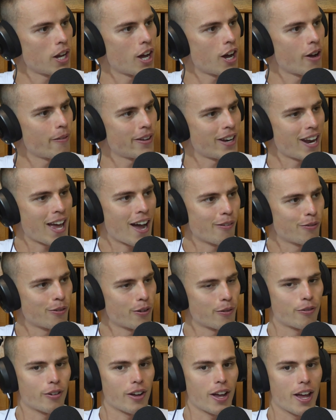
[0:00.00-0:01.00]
Now I have an
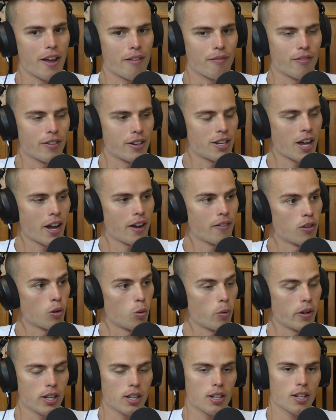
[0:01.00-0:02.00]
outfit for every day of the
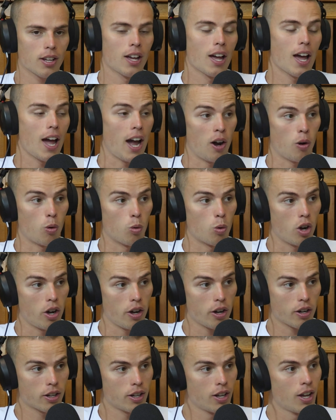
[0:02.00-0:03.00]
week at
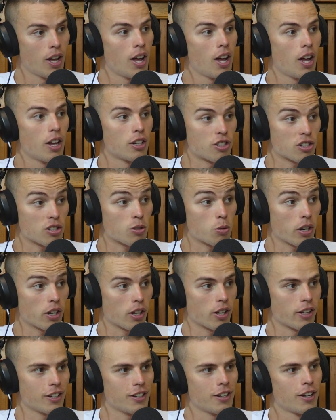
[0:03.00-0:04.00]
work. Just
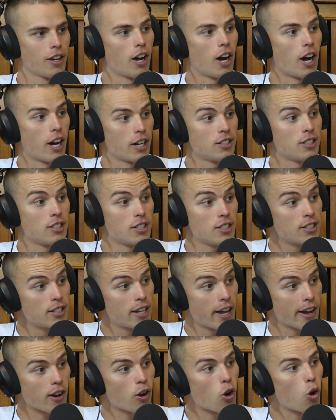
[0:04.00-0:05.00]
quickly, I did
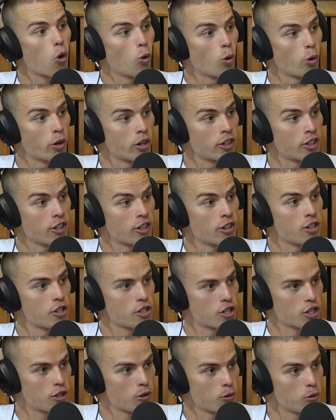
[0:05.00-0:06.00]
get cornered in the
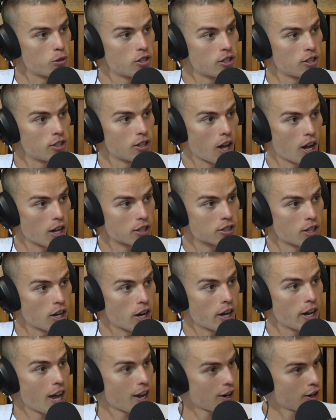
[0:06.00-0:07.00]
jacuzzi last
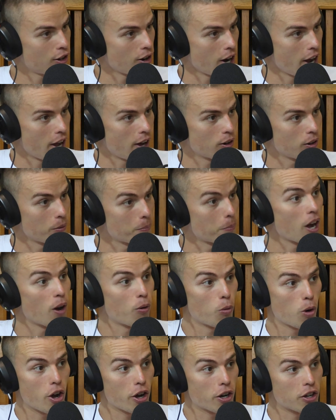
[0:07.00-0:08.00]
night at Crown by
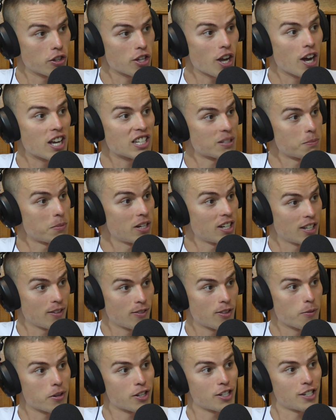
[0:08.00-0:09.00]
workers asking me to
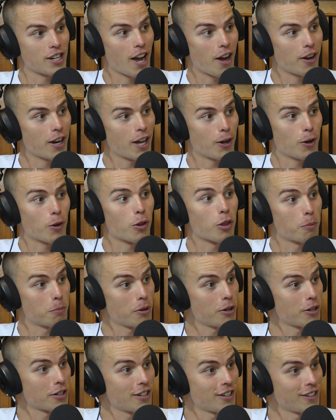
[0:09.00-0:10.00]
give them a shout out on the
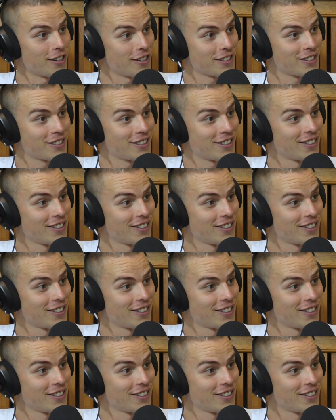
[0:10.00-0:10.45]
podcast.